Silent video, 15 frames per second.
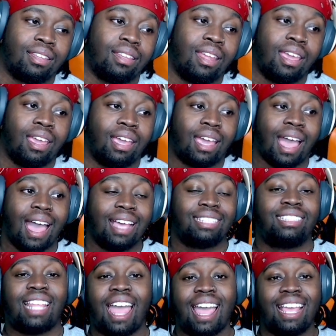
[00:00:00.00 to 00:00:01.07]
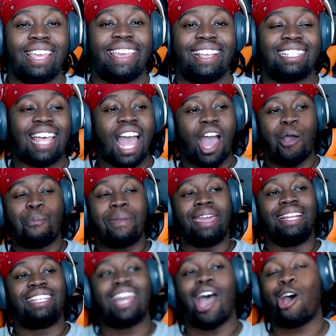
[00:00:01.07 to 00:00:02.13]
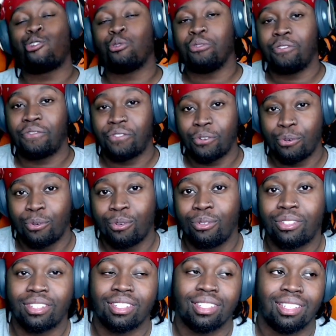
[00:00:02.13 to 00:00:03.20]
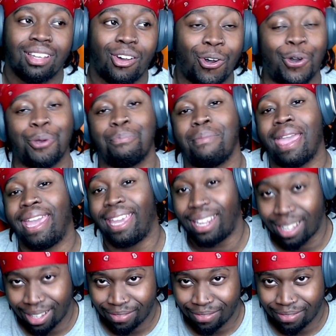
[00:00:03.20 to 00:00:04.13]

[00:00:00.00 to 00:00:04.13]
And guys, that is how McDonald's foods are made.